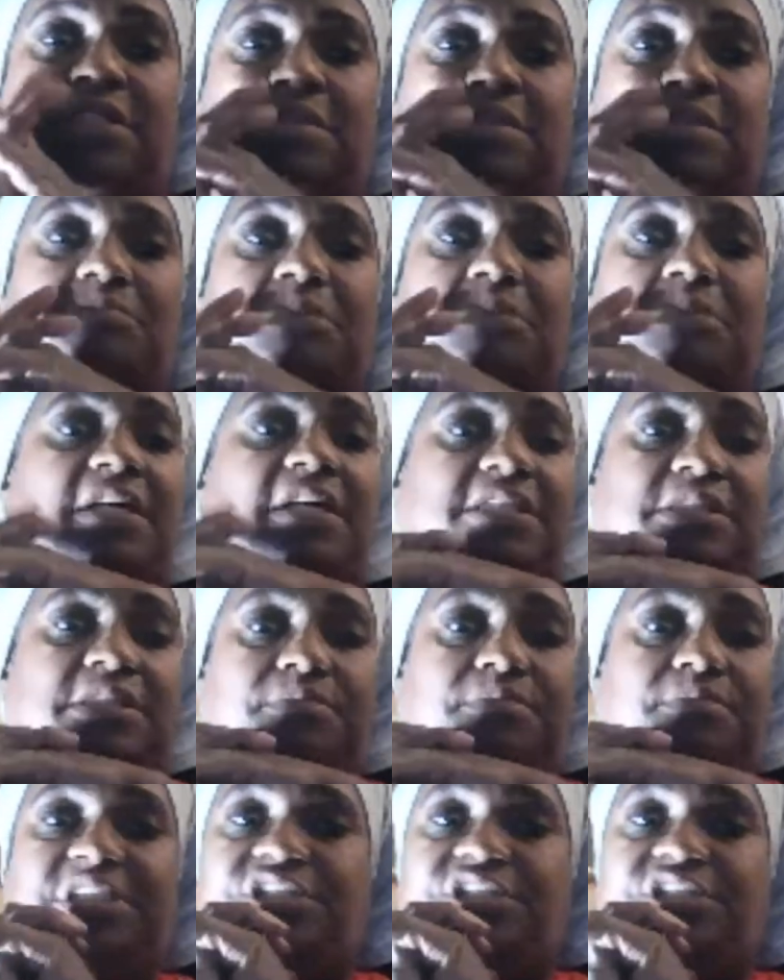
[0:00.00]
My husband
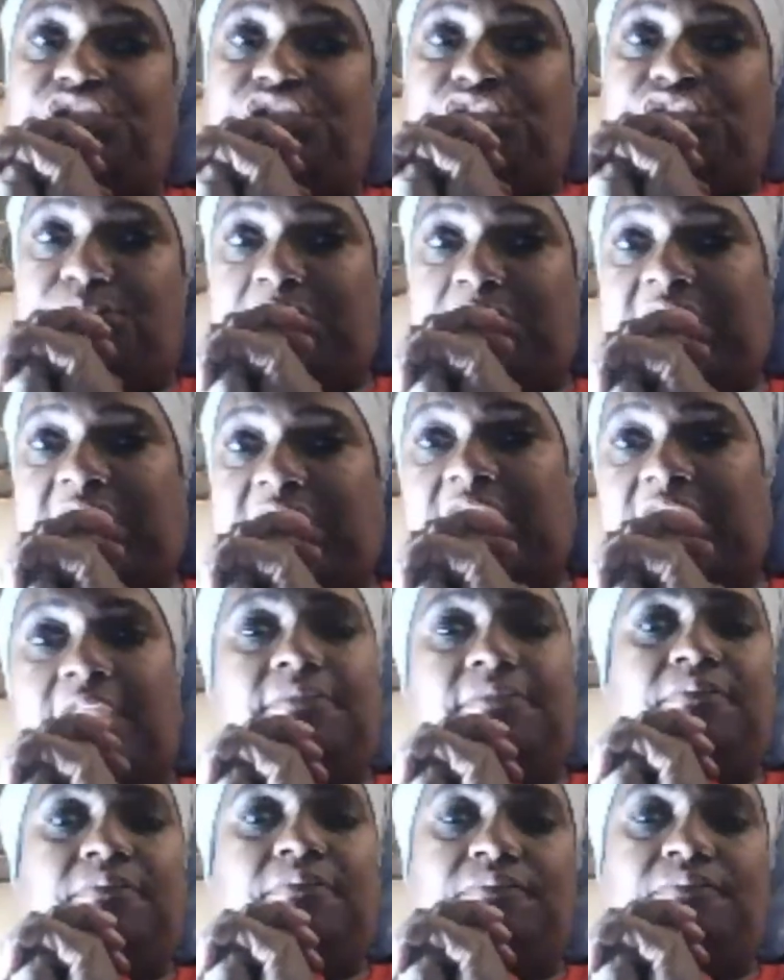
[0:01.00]
is Jamaican.
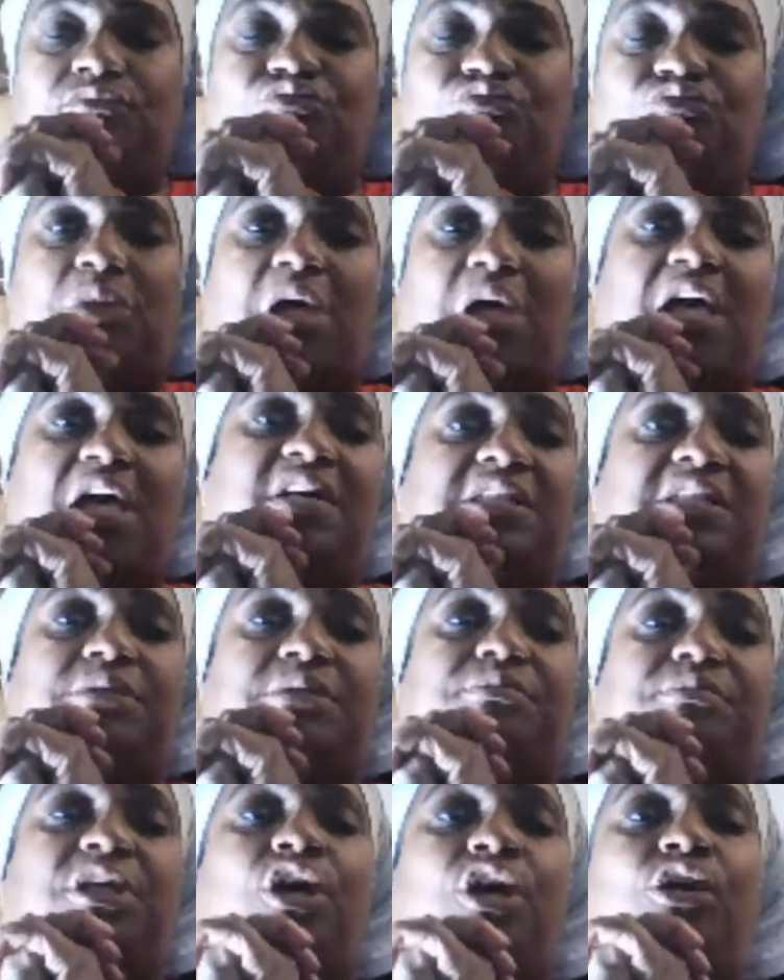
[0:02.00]
My husband
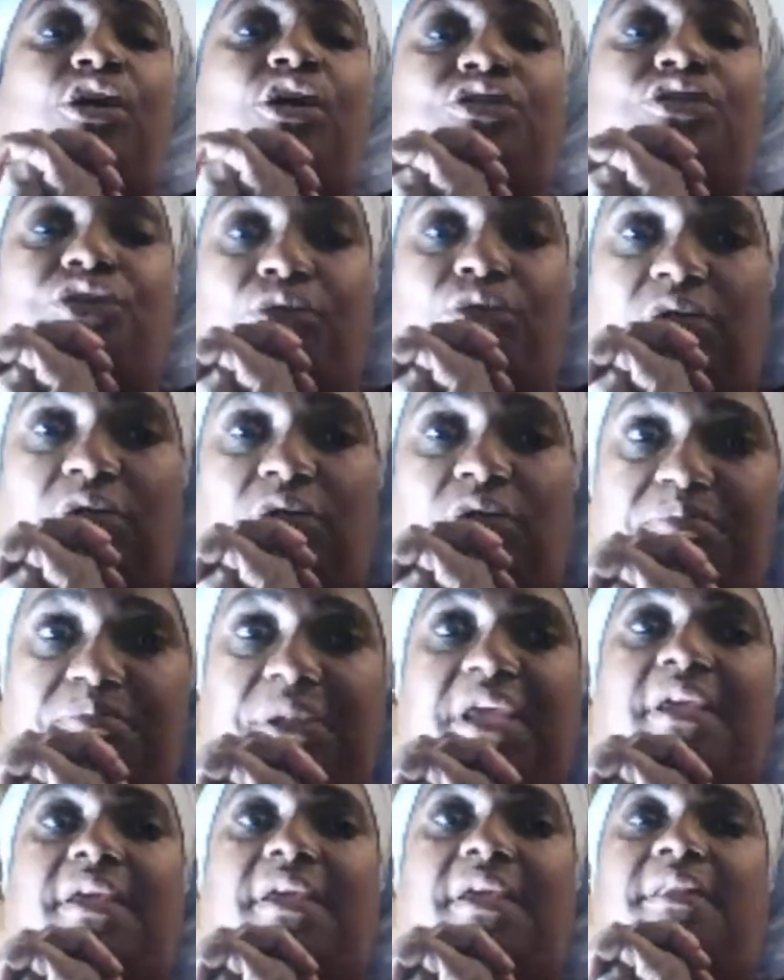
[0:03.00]
adore me
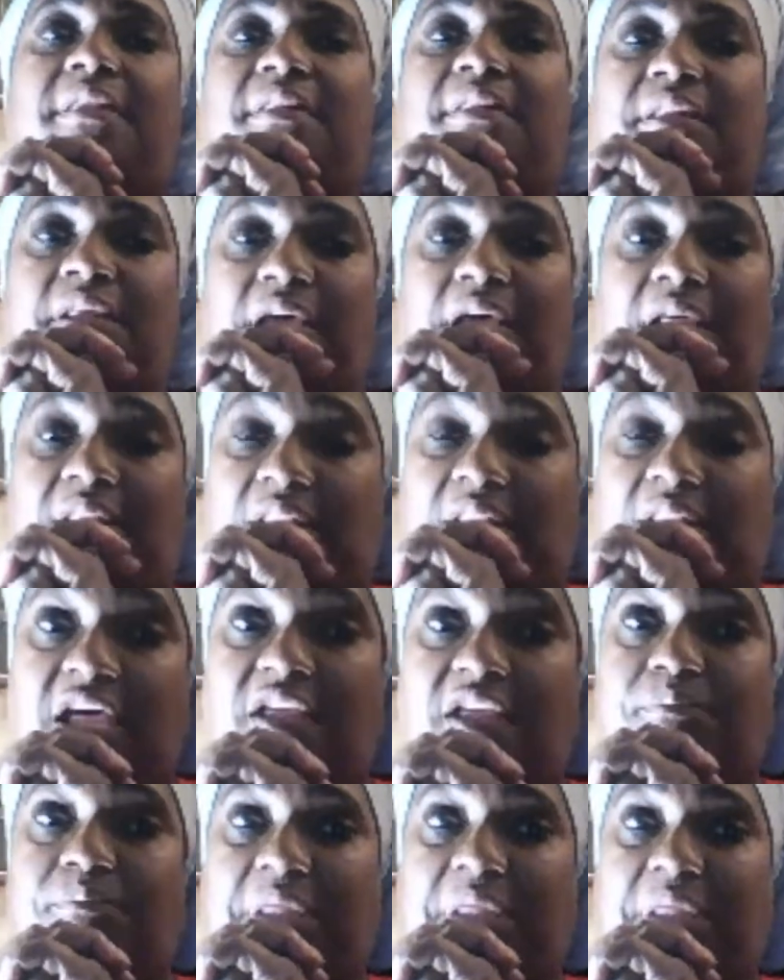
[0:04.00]
and love
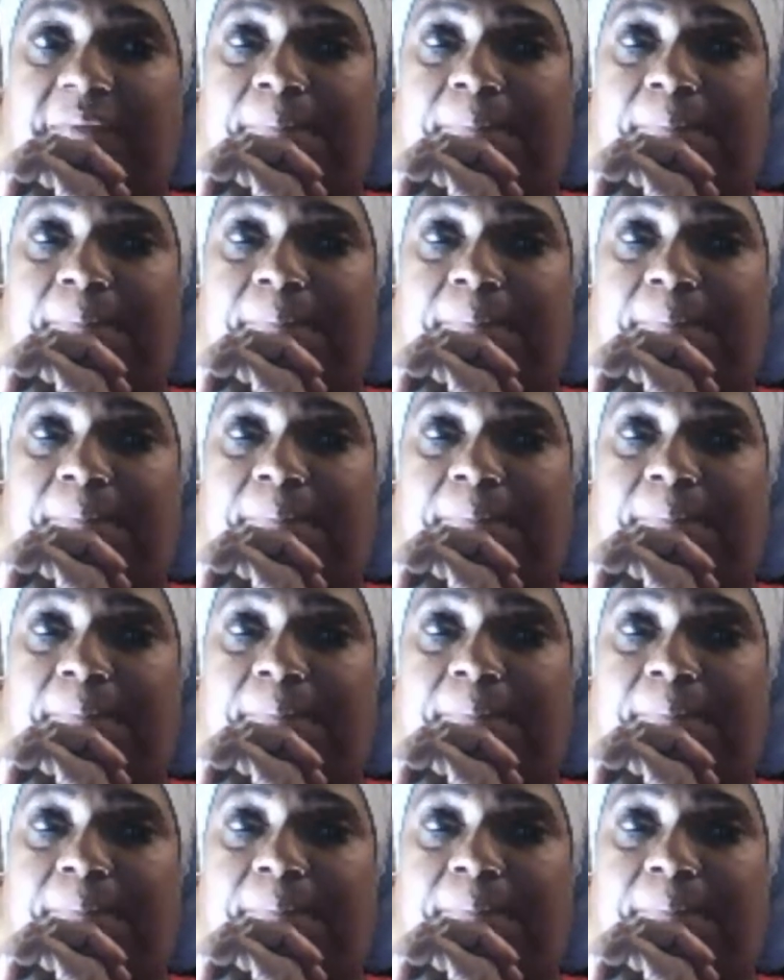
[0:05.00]
me.